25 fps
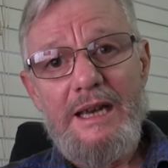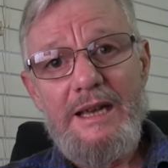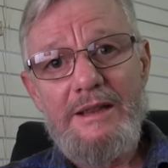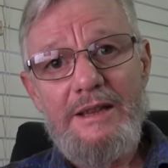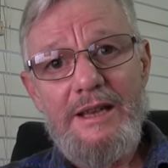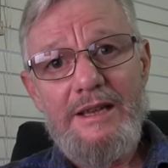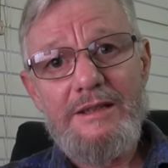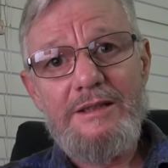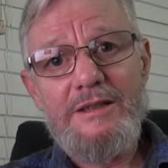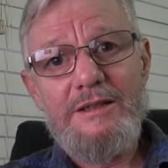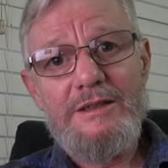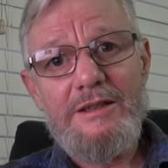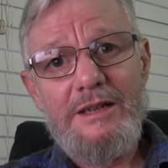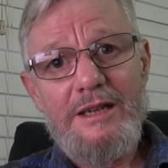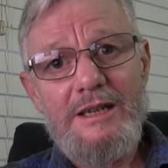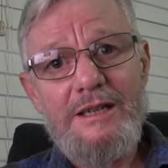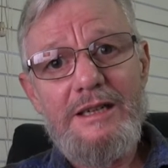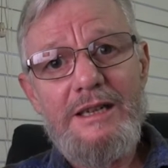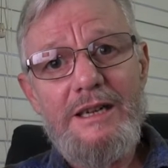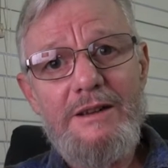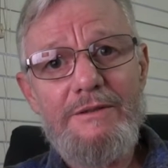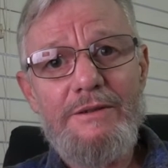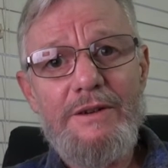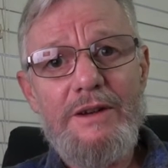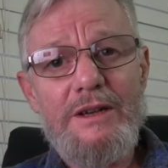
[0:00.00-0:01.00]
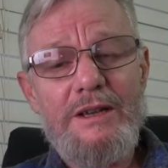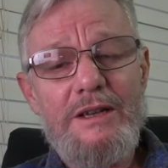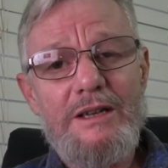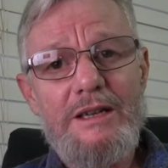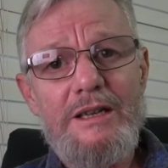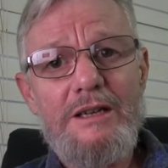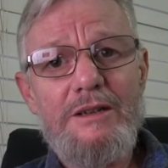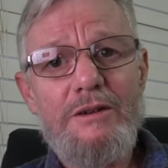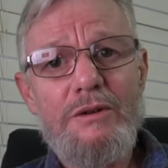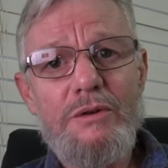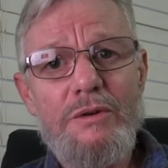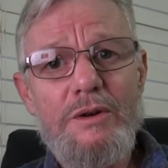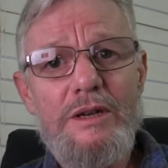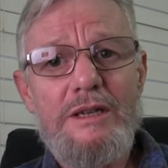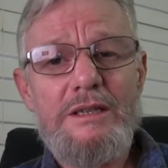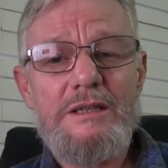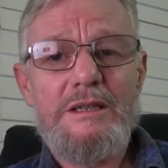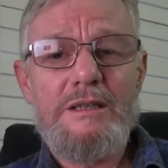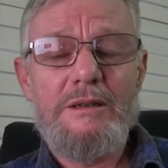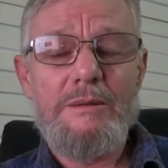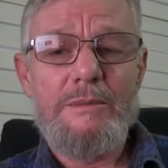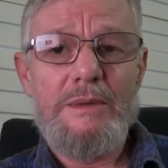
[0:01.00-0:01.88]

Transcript: And that's a significant increase.